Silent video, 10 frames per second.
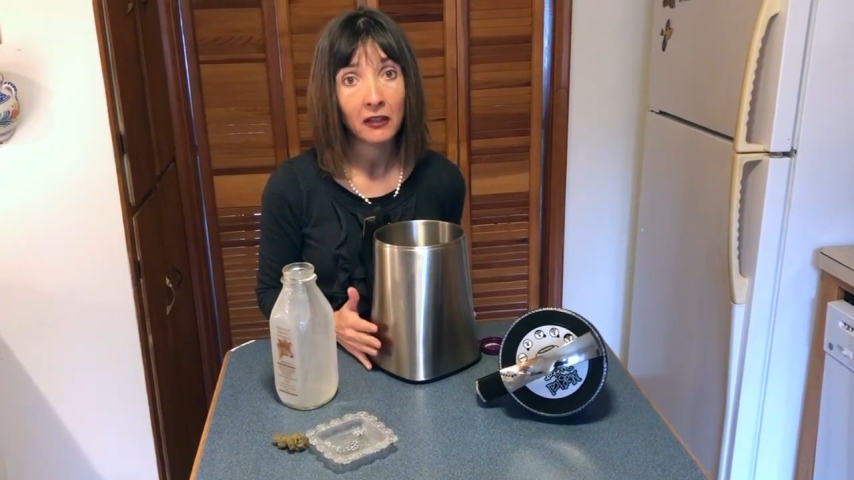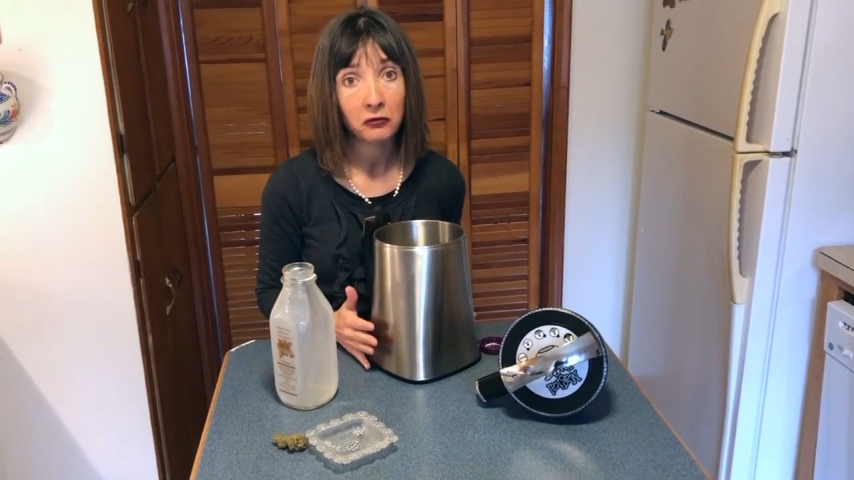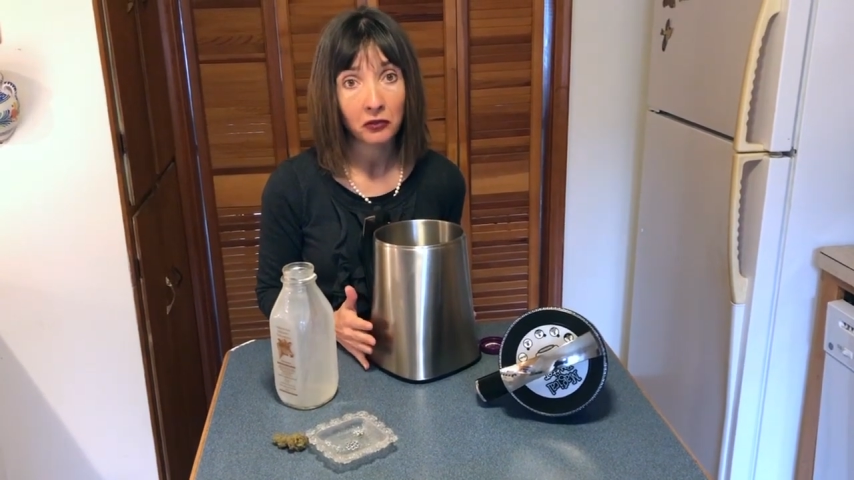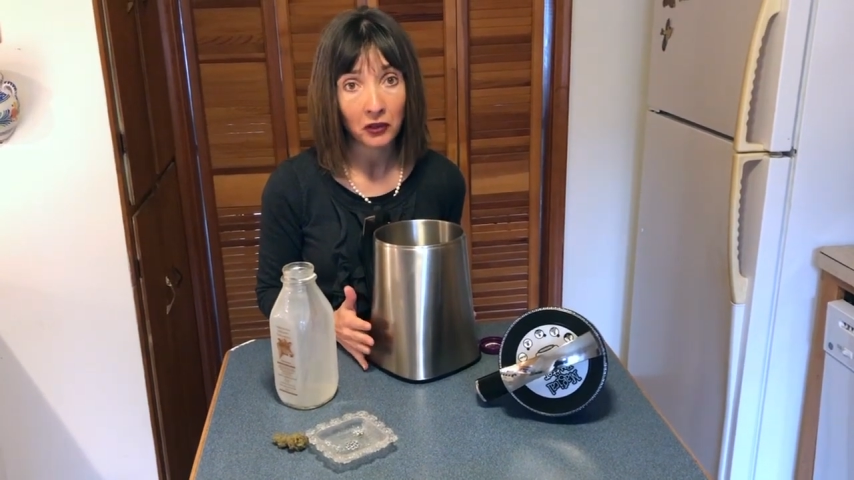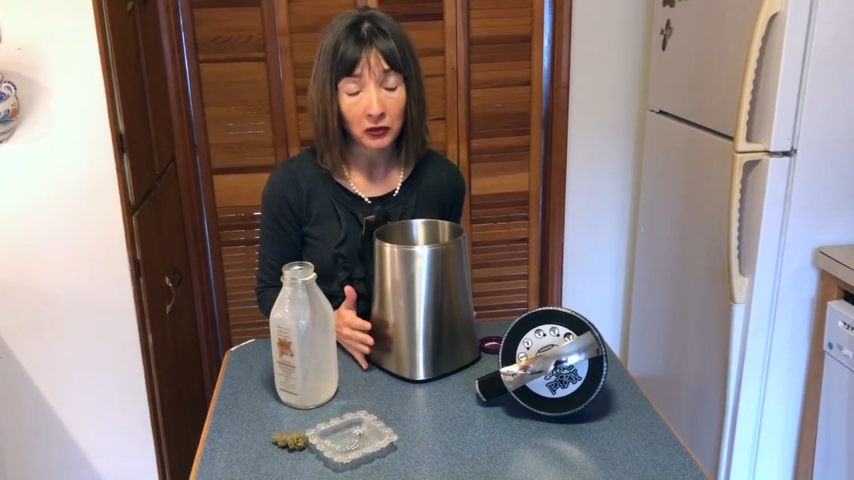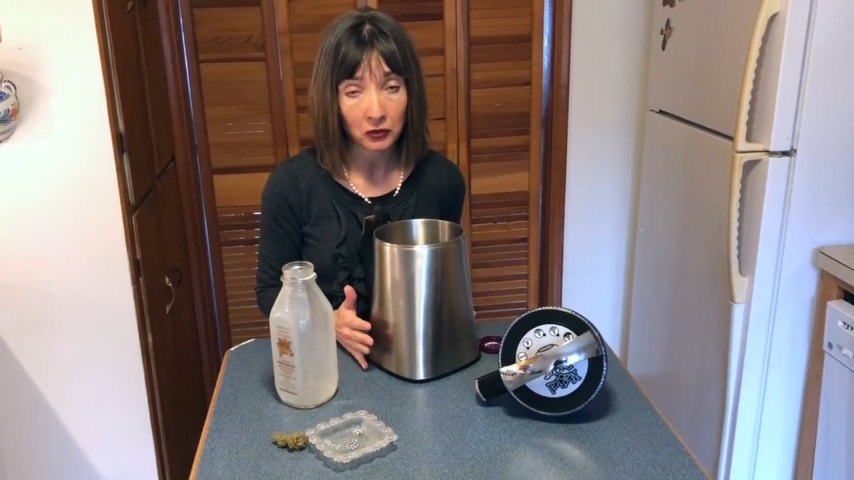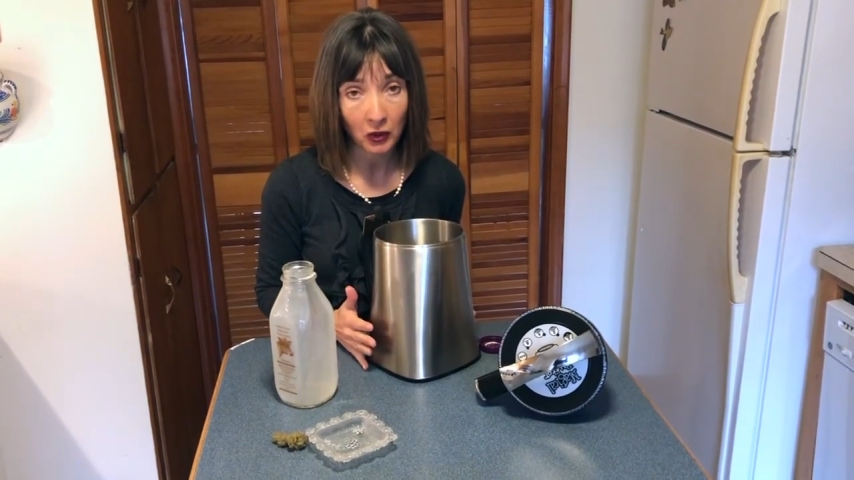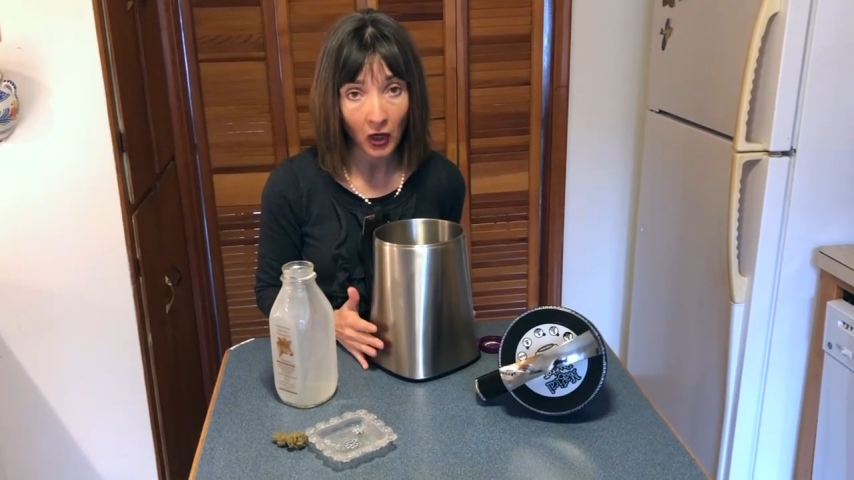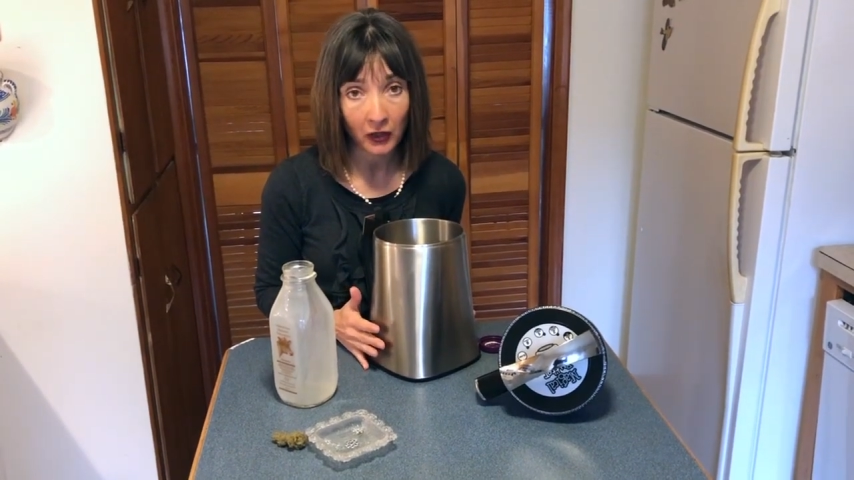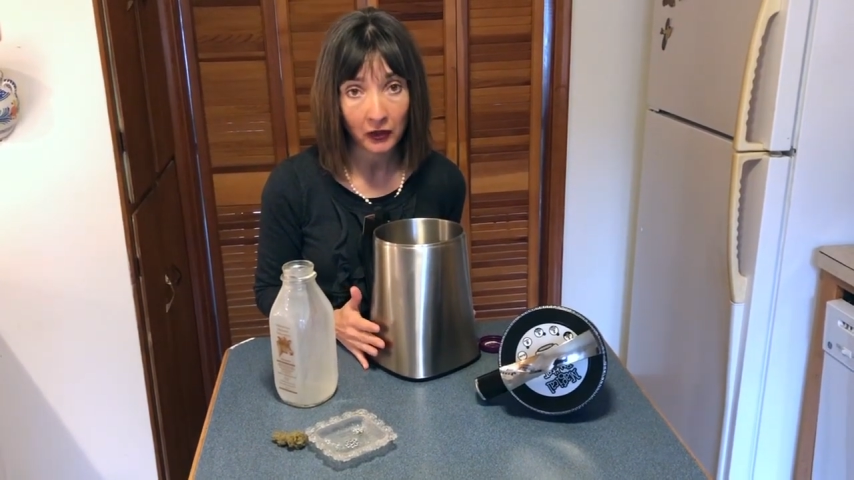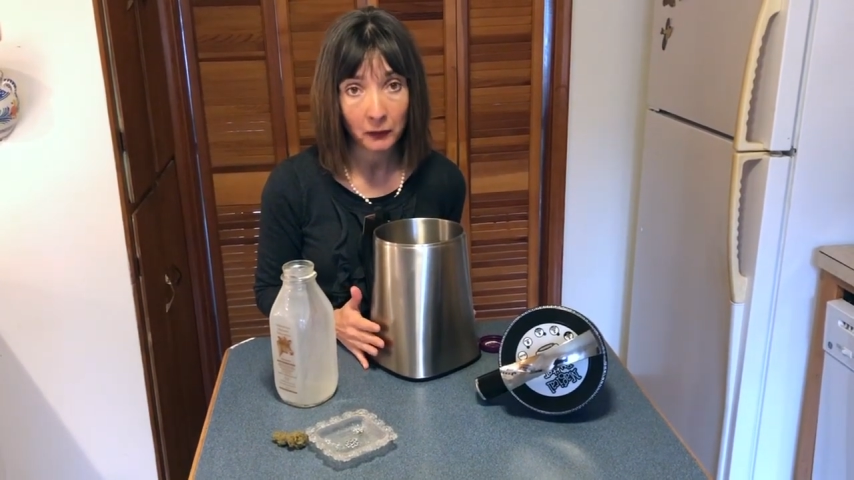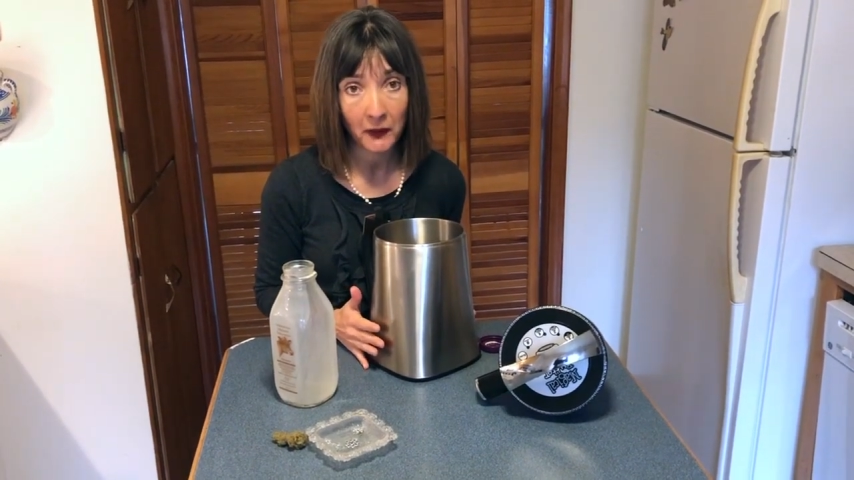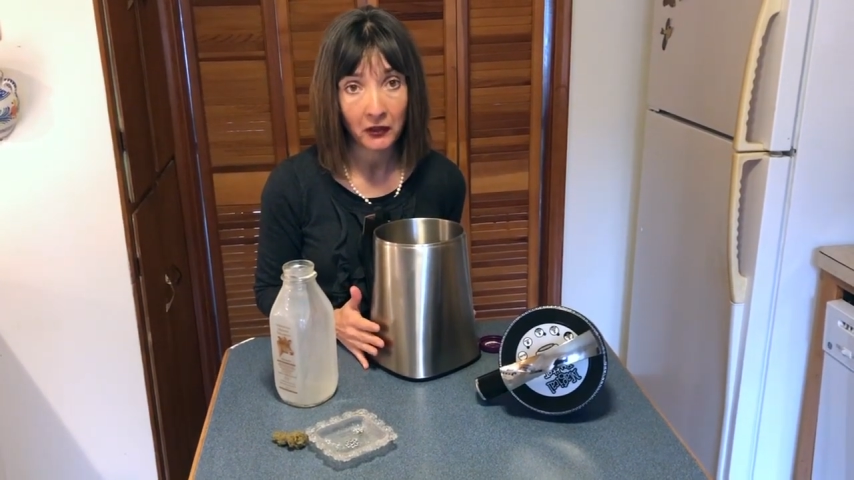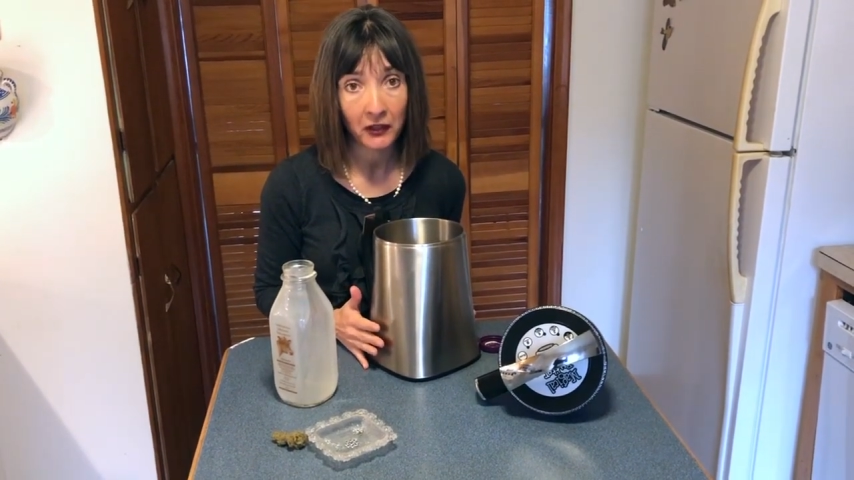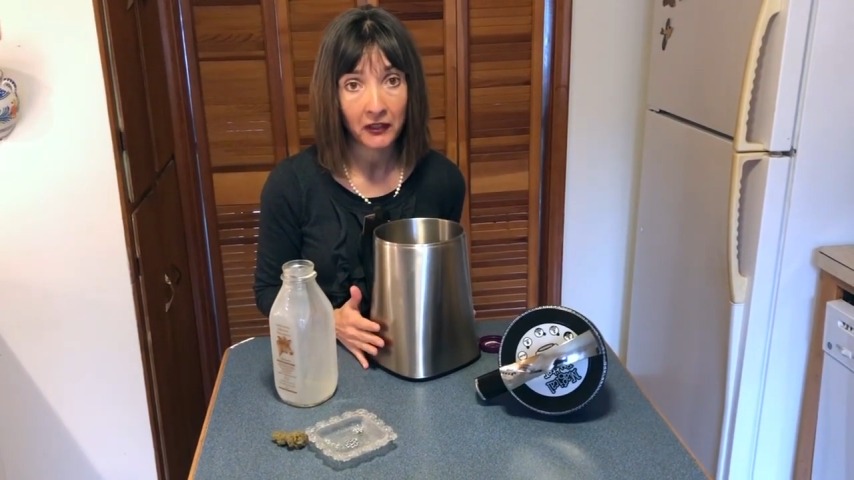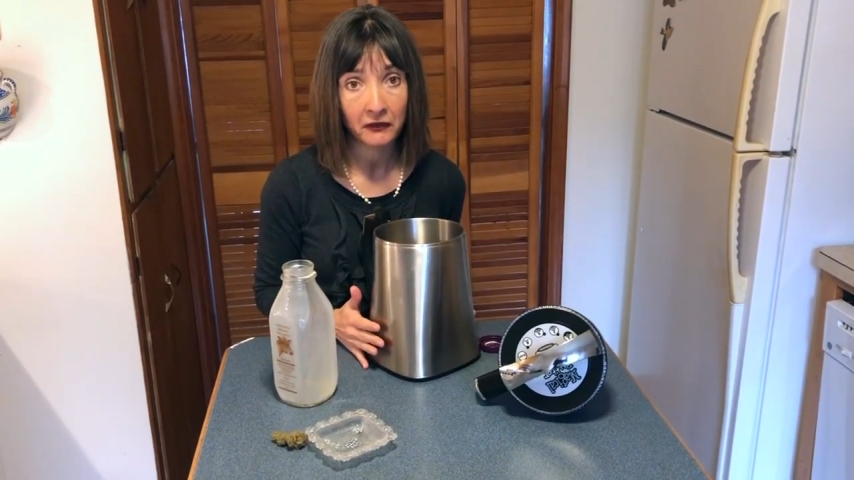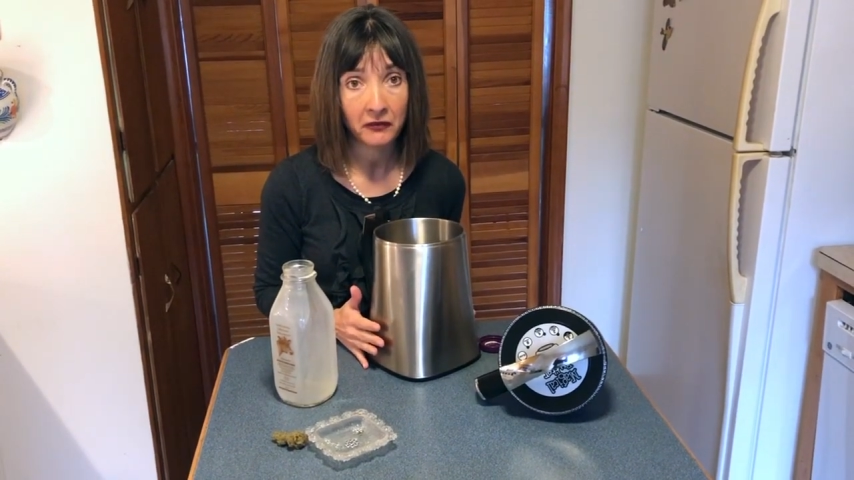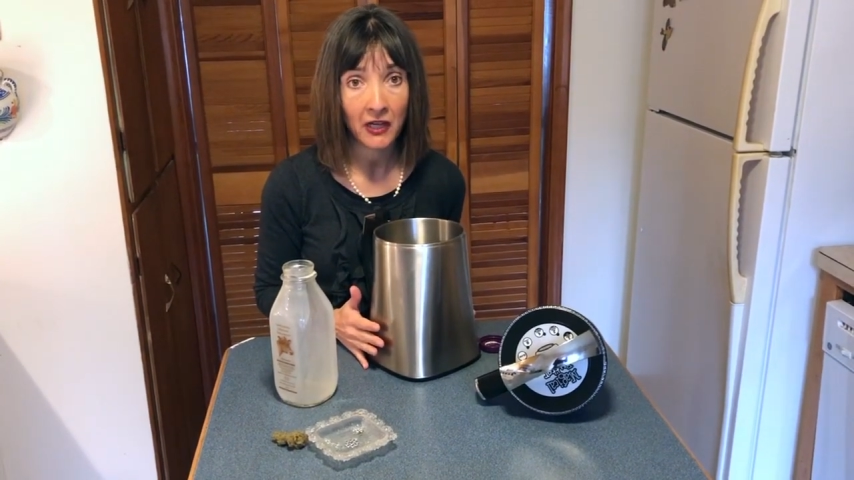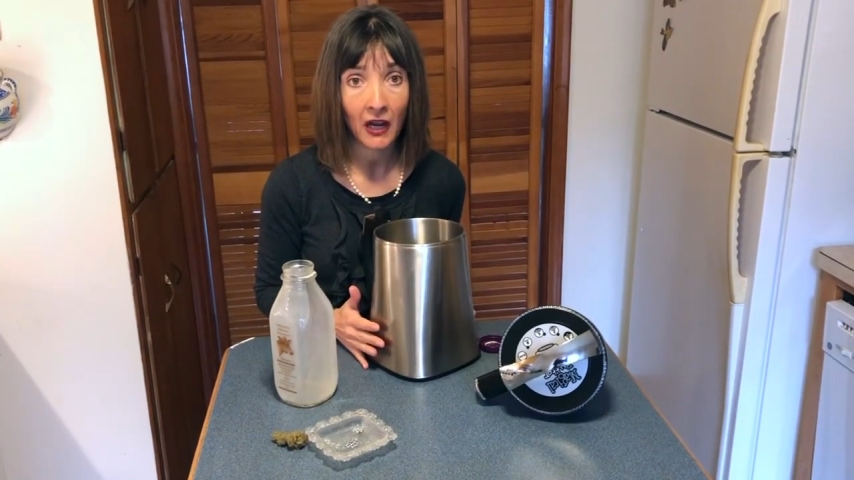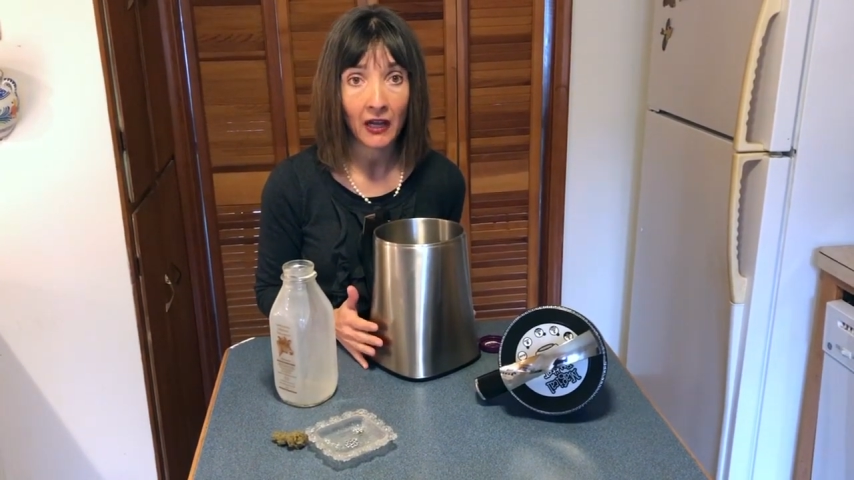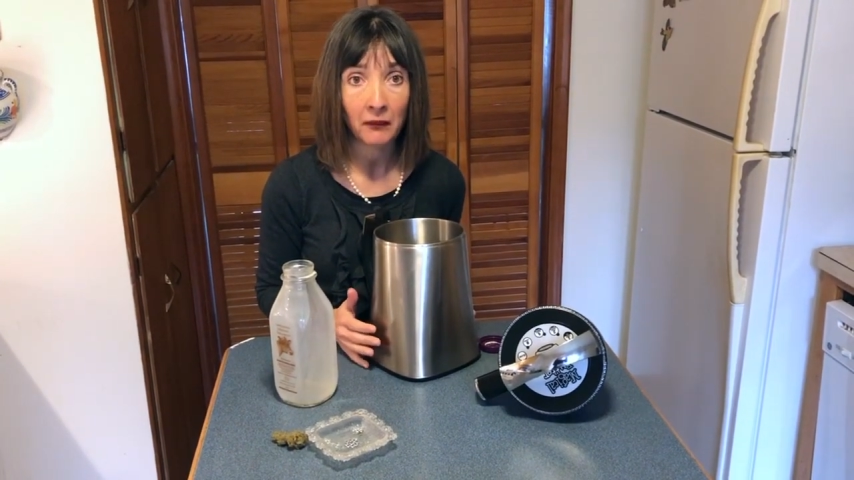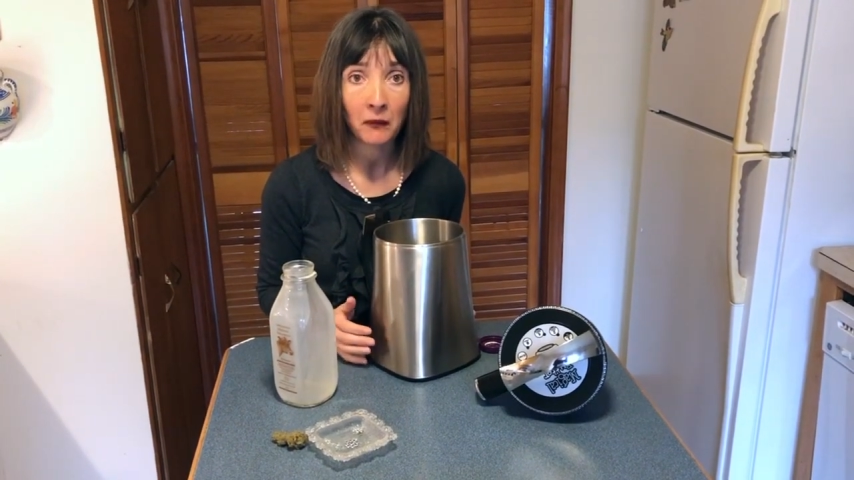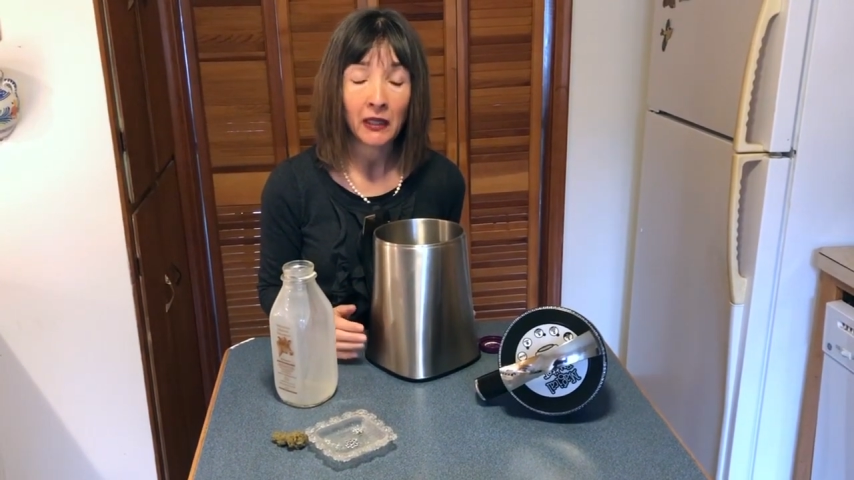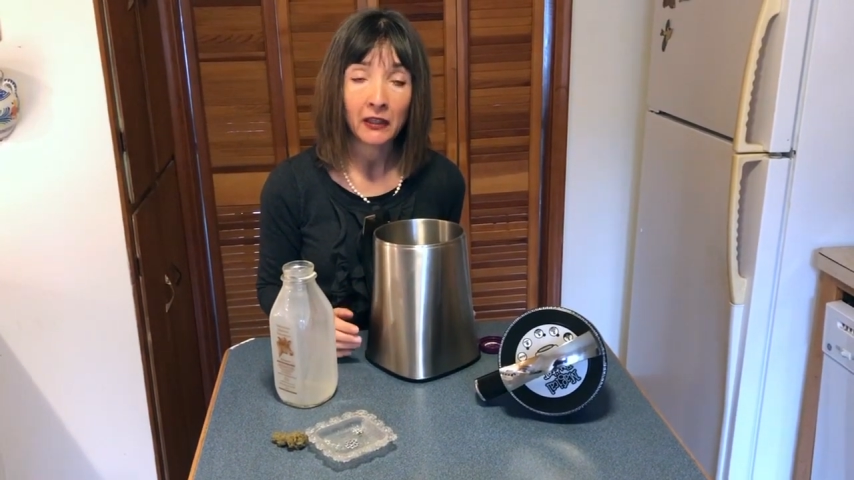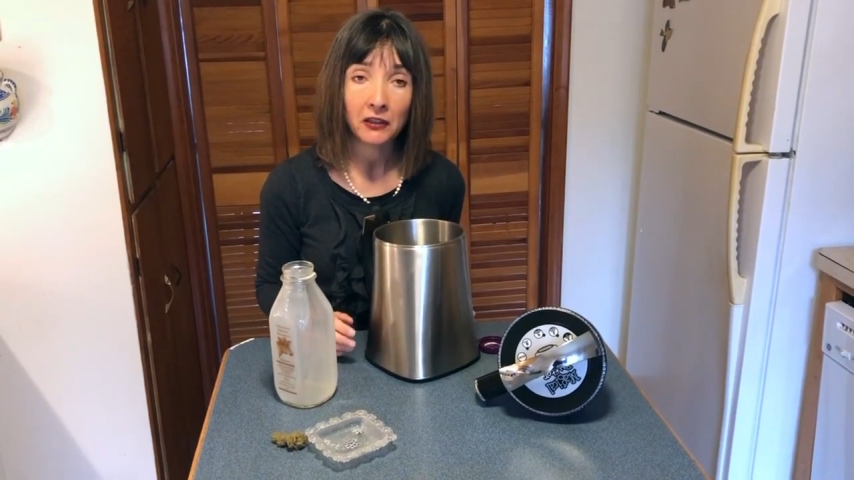for a longer period of time.